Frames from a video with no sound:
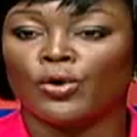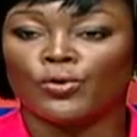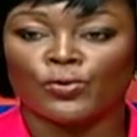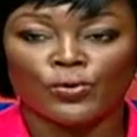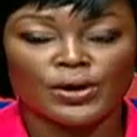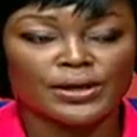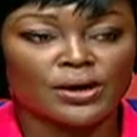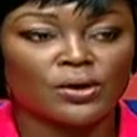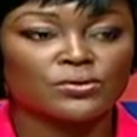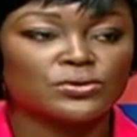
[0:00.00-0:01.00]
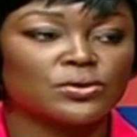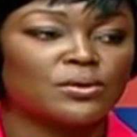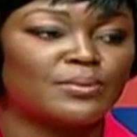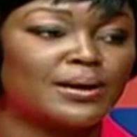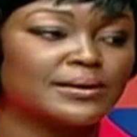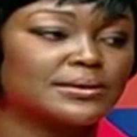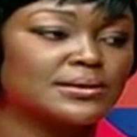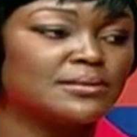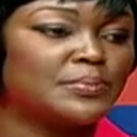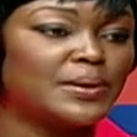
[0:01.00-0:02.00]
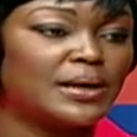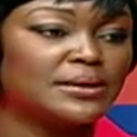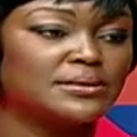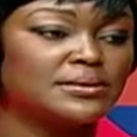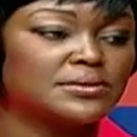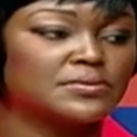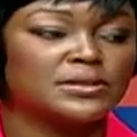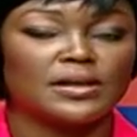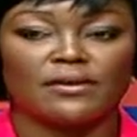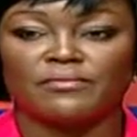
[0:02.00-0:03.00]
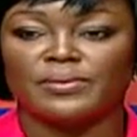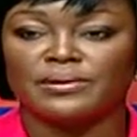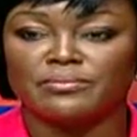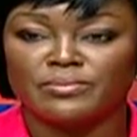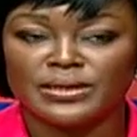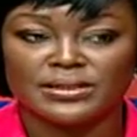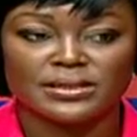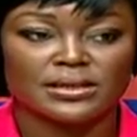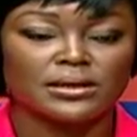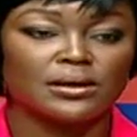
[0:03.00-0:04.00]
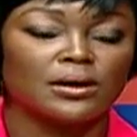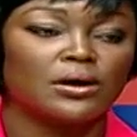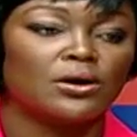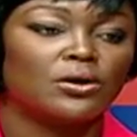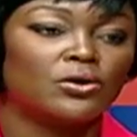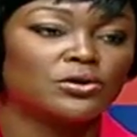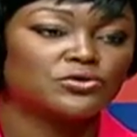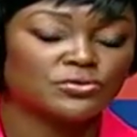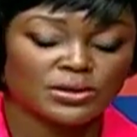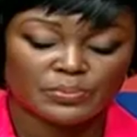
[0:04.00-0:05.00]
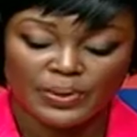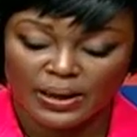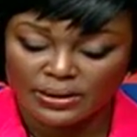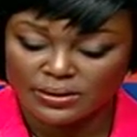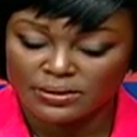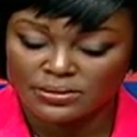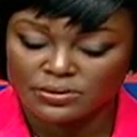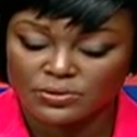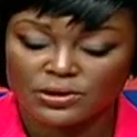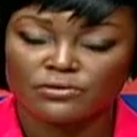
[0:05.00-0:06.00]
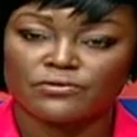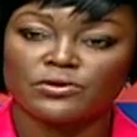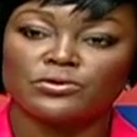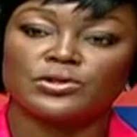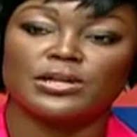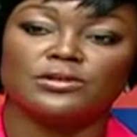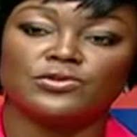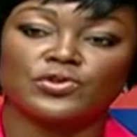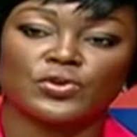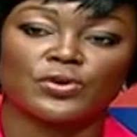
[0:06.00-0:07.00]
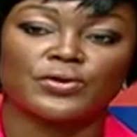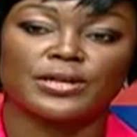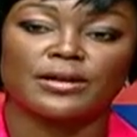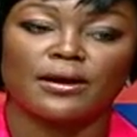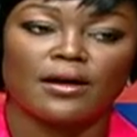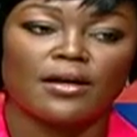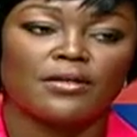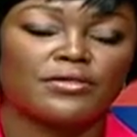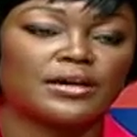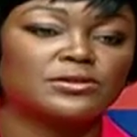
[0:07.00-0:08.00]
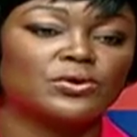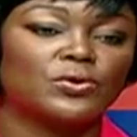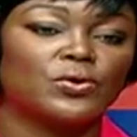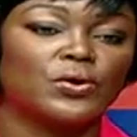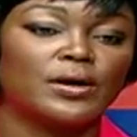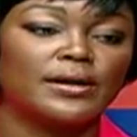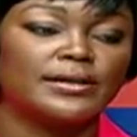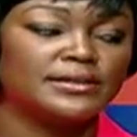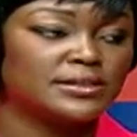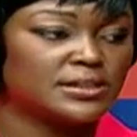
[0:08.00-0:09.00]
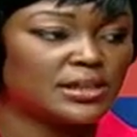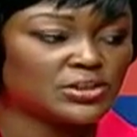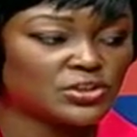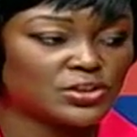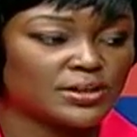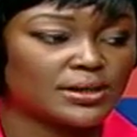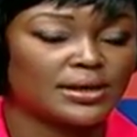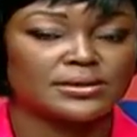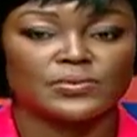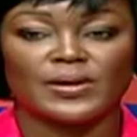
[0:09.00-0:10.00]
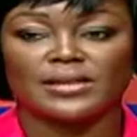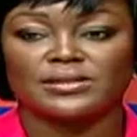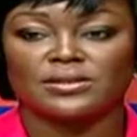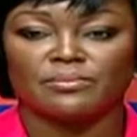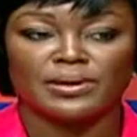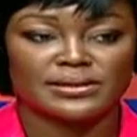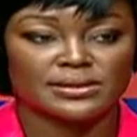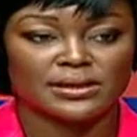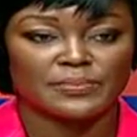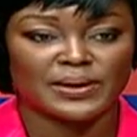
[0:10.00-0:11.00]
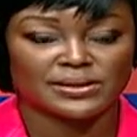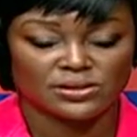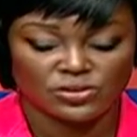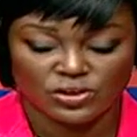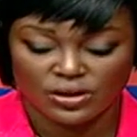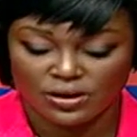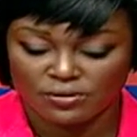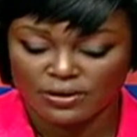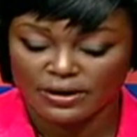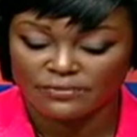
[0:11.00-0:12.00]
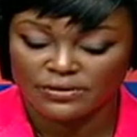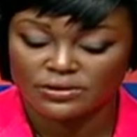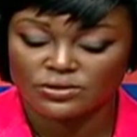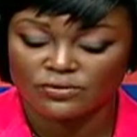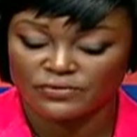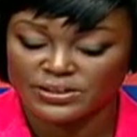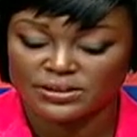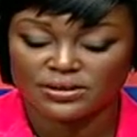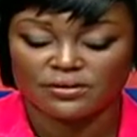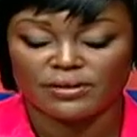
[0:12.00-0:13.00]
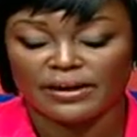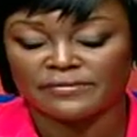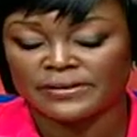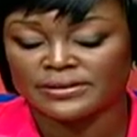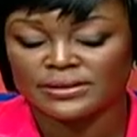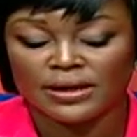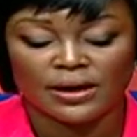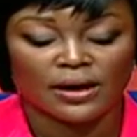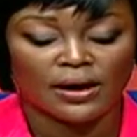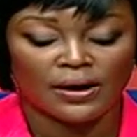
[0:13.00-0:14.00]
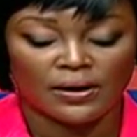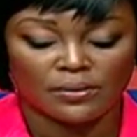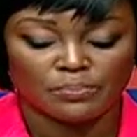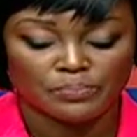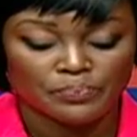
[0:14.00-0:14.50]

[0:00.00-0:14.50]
rolling out our marketing plans. We have been meeting our trade partners with a view to ensuring that our international as well as domestic passenger arrivals or visitor arrivals are up.